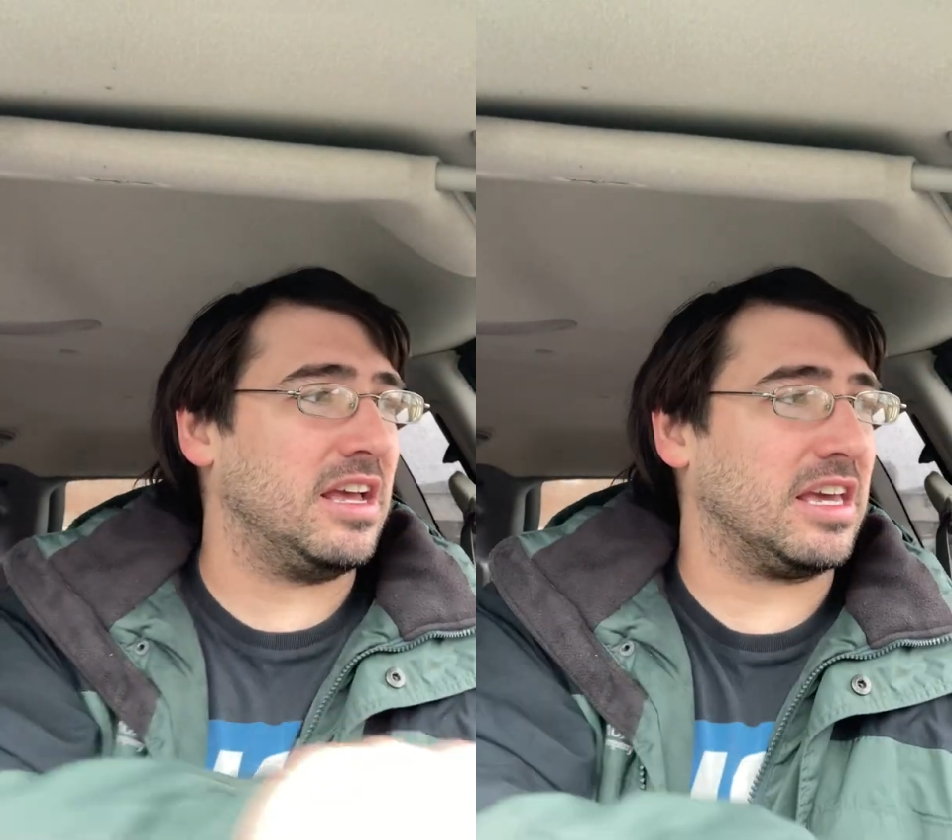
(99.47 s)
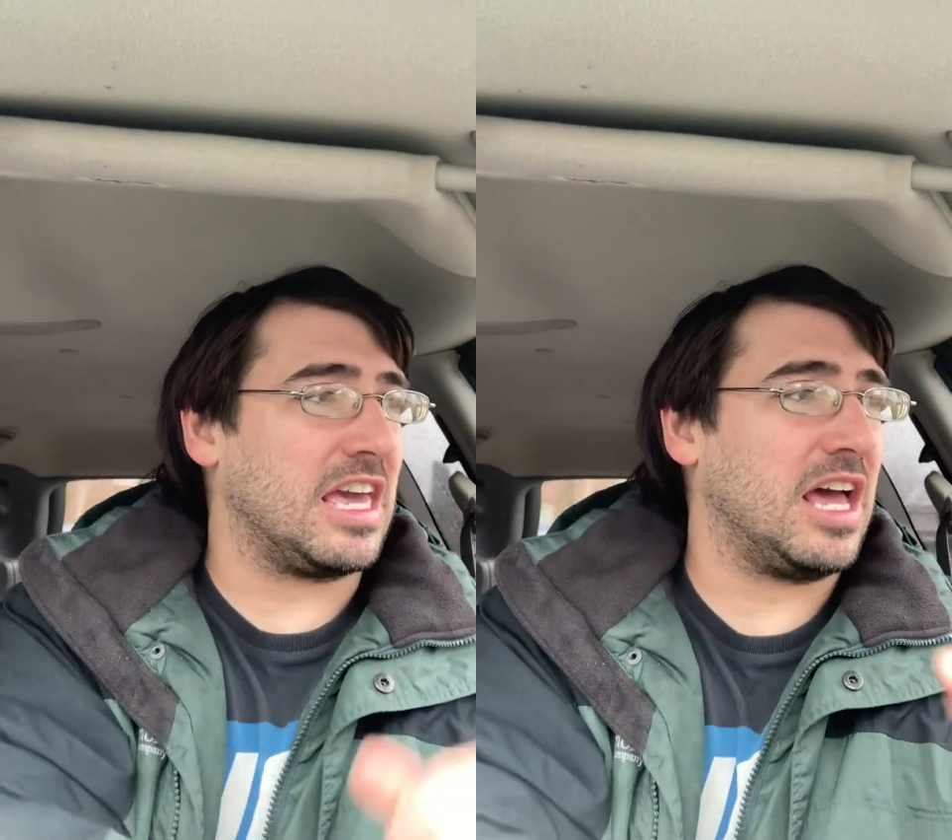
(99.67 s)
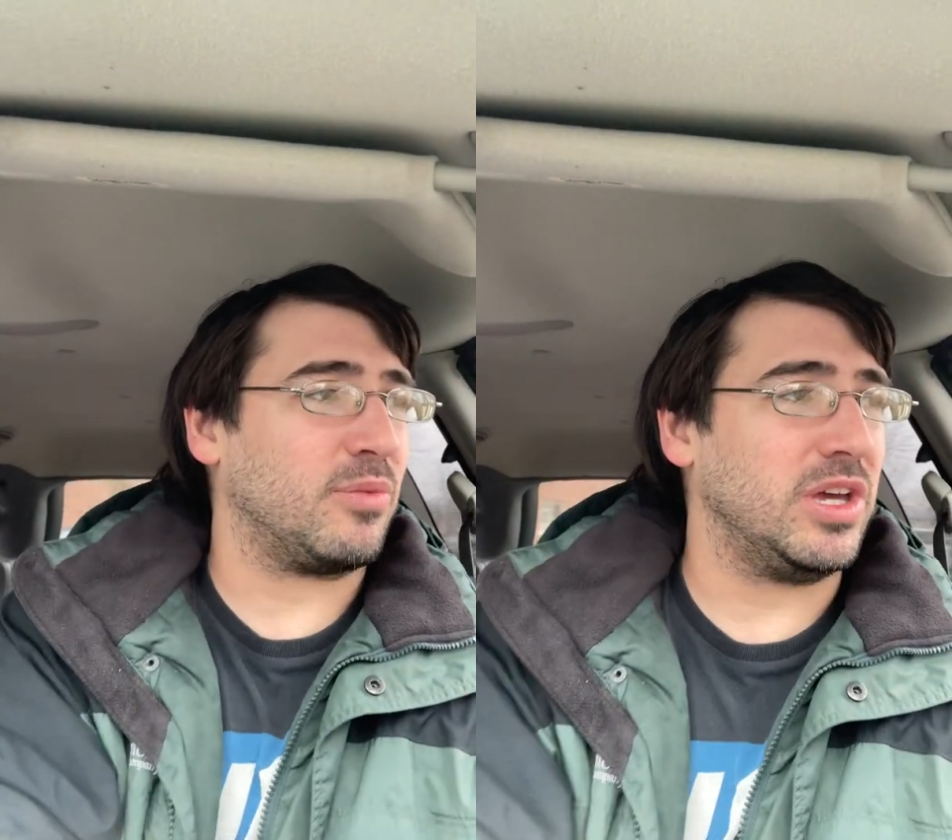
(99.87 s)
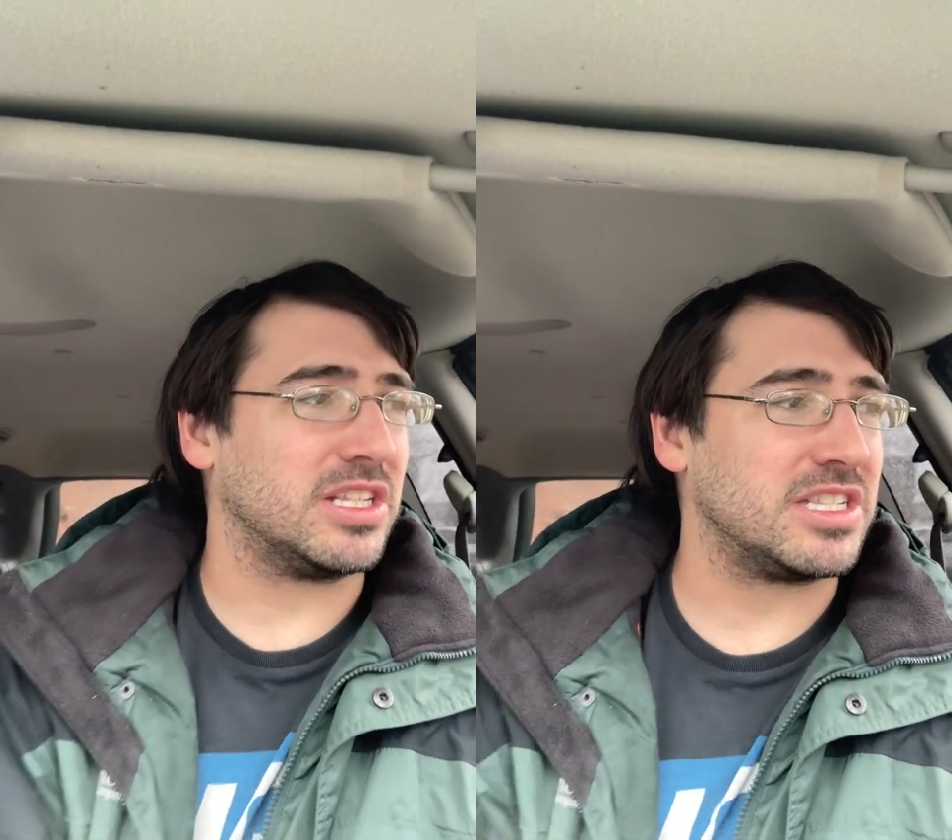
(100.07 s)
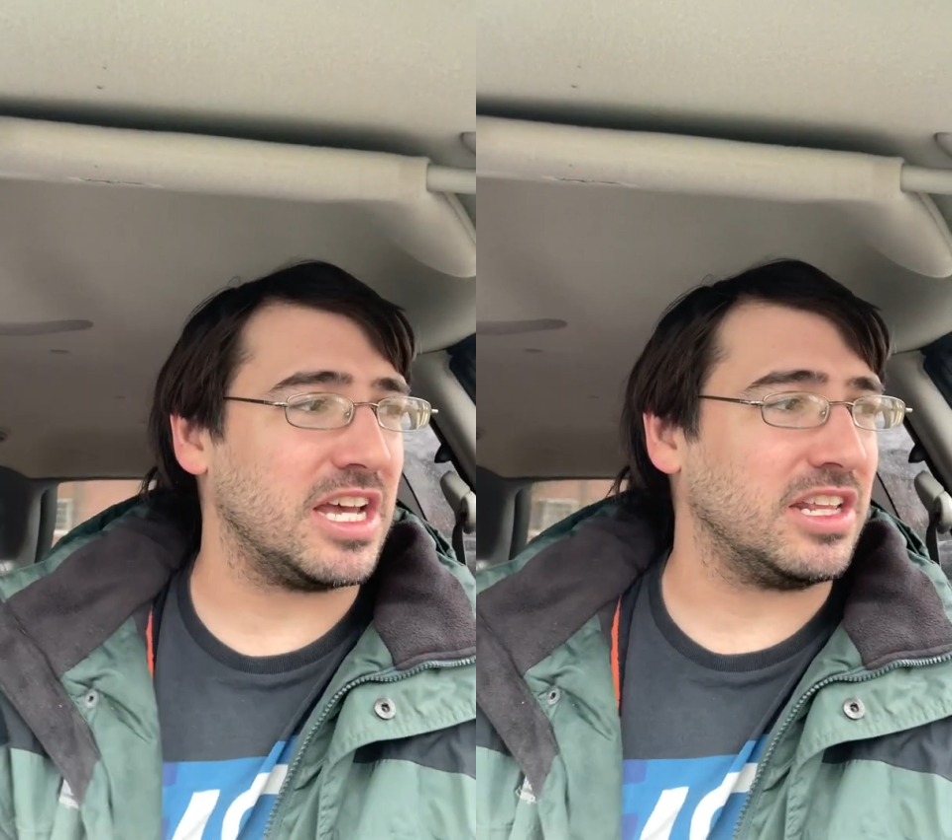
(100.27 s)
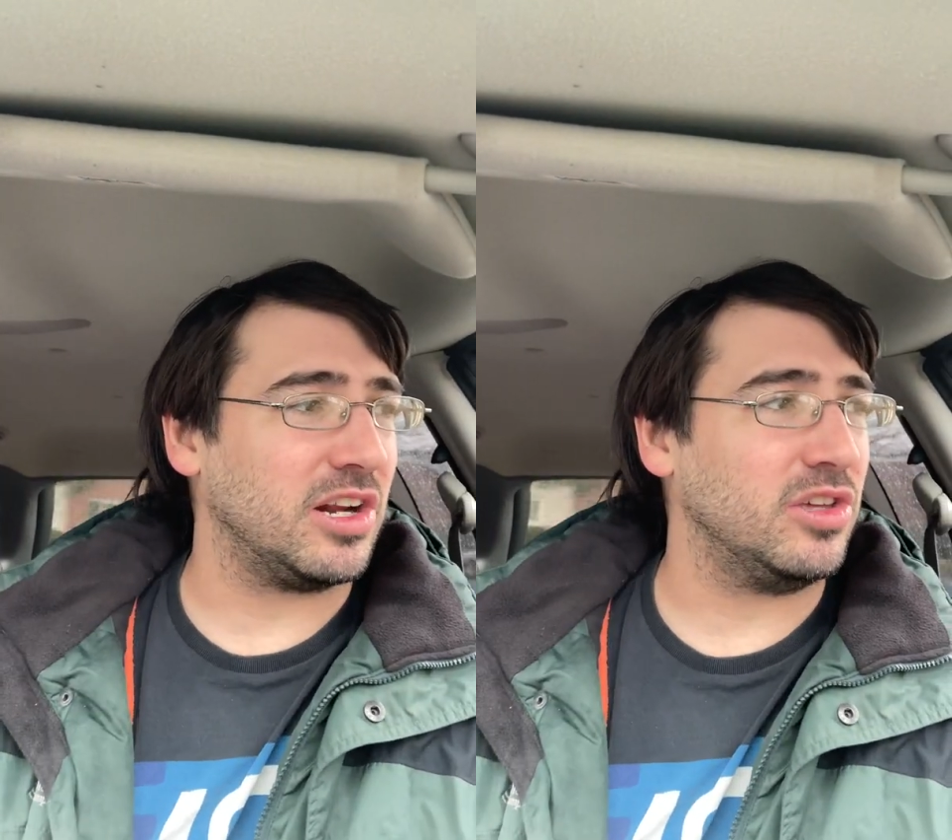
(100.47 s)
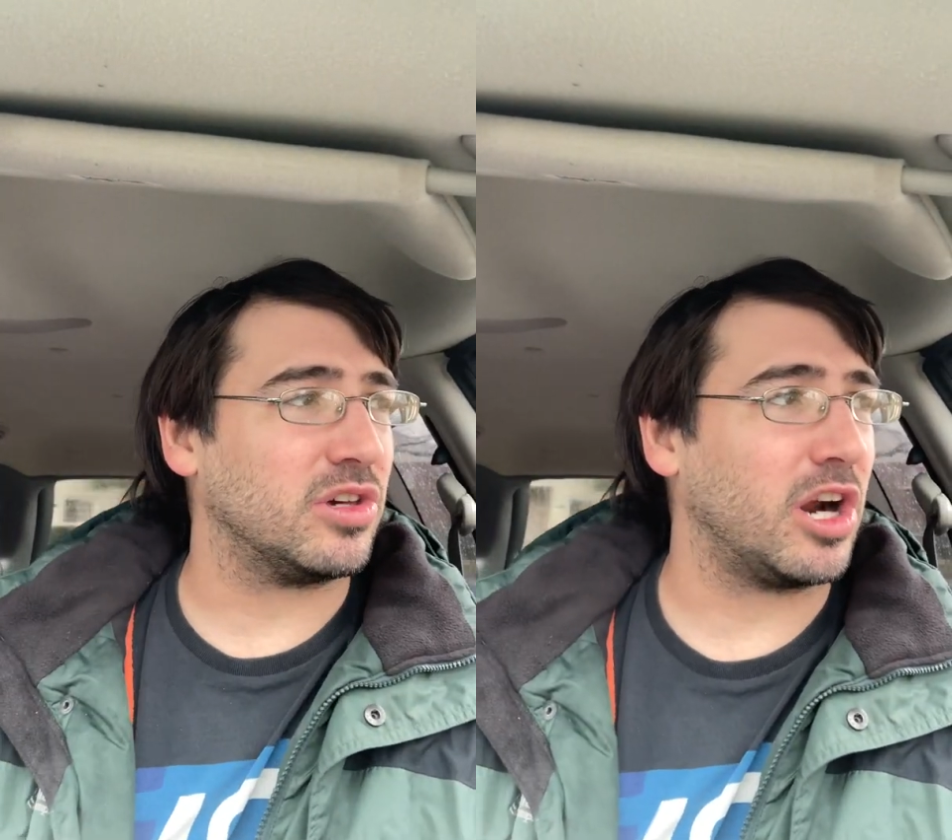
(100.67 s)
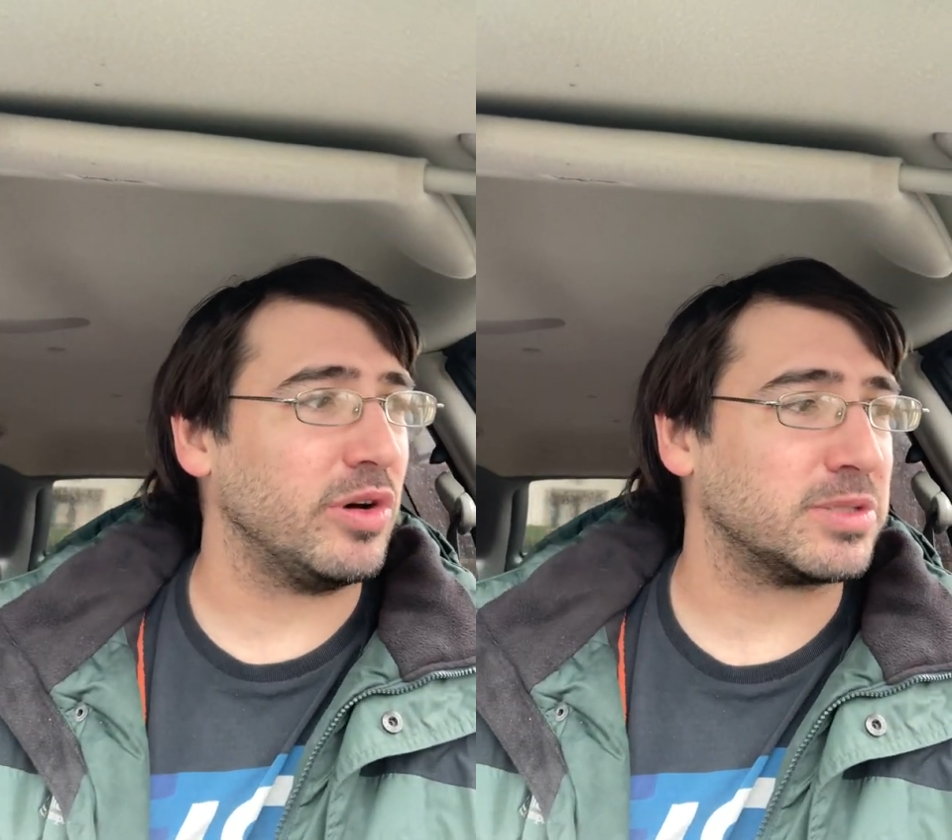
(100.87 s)
Again, we said, you
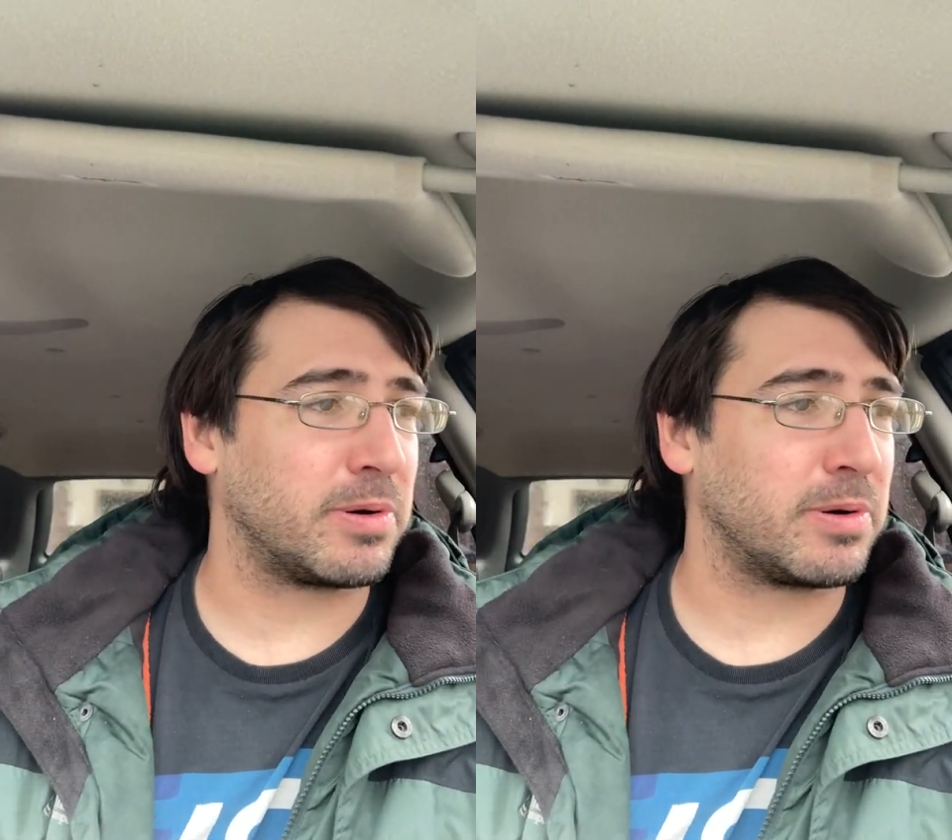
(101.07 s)
can always